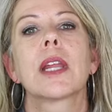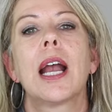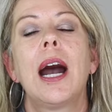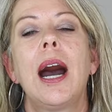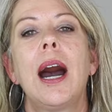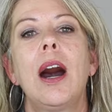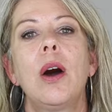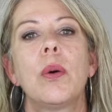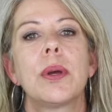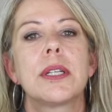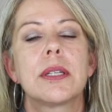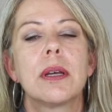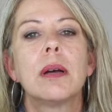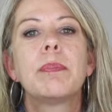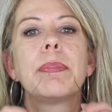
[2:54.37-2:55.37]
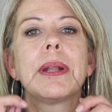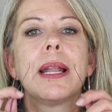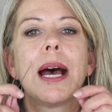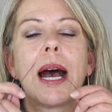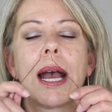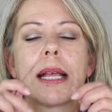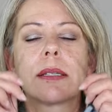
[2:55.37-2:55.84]
how it
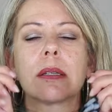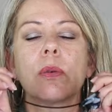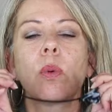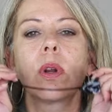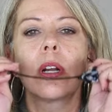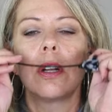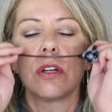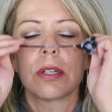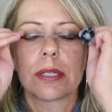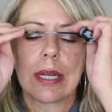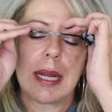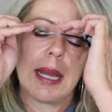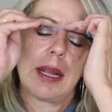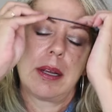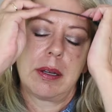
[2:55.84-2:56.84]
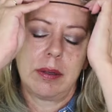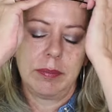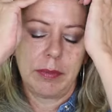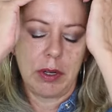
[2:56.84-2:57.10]
applies and what it looks like